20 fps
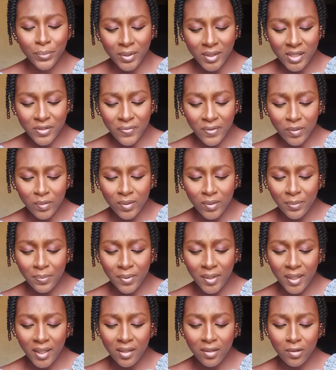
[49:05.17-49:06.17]
if I don't
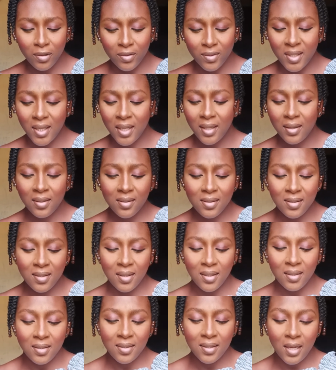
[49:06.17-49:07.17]
apply gloss. And these
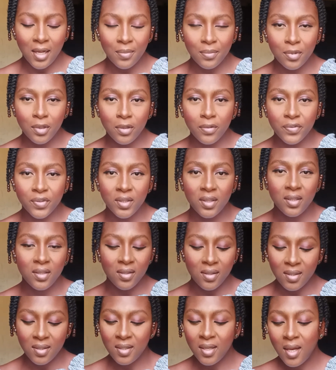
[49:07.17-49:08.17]
days I'm loving
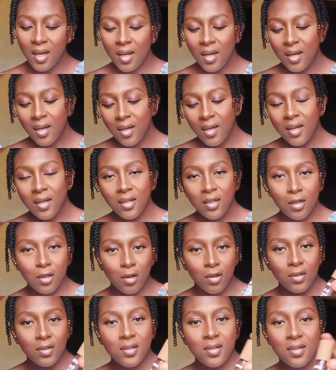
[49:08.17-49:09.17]
this
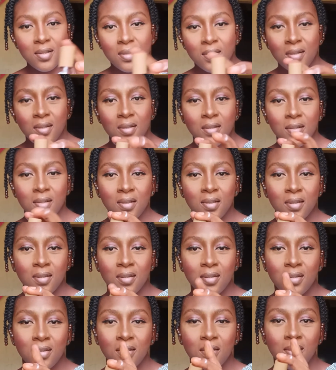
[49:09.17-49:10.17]
gloss.
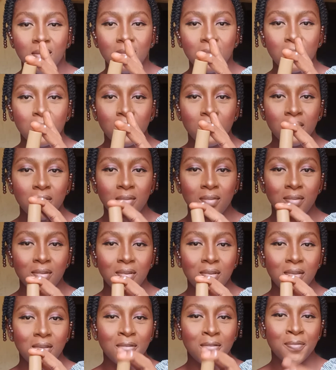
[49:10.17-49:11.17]
You know,
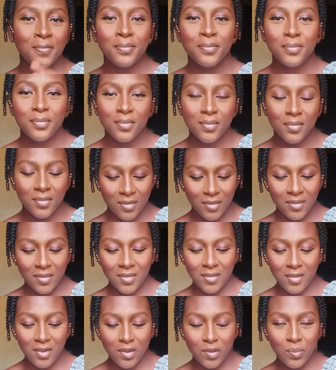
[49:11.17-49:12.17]
look,
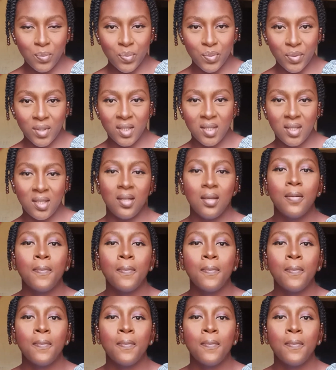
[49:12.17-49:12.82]
so pretty.